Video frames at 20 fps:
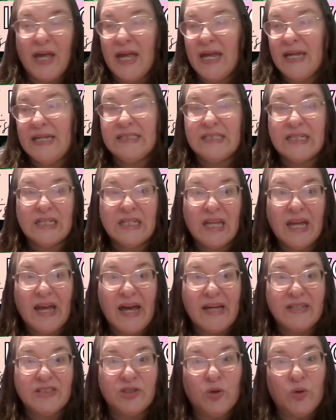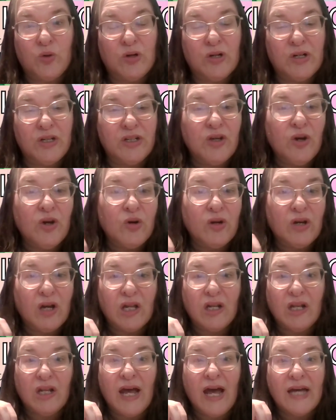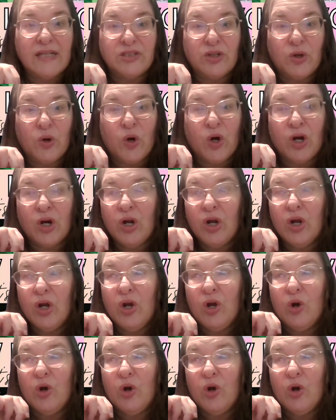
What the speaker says: paint class or a yoga class or